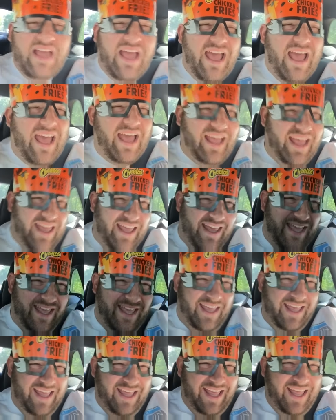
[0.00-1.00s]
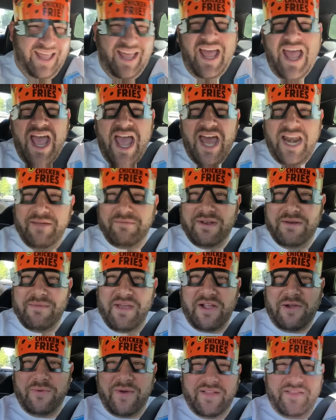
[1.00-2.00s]
and I'm gonna
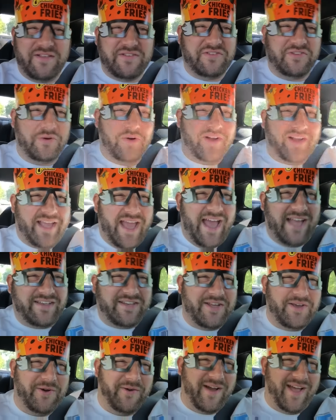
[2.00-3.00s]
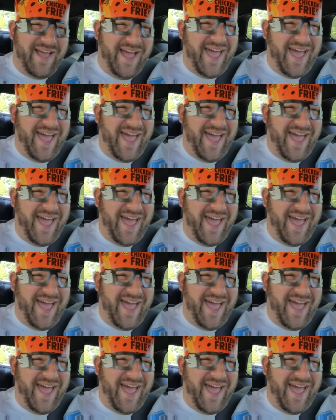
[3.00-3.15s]
make her wear this dork hat too.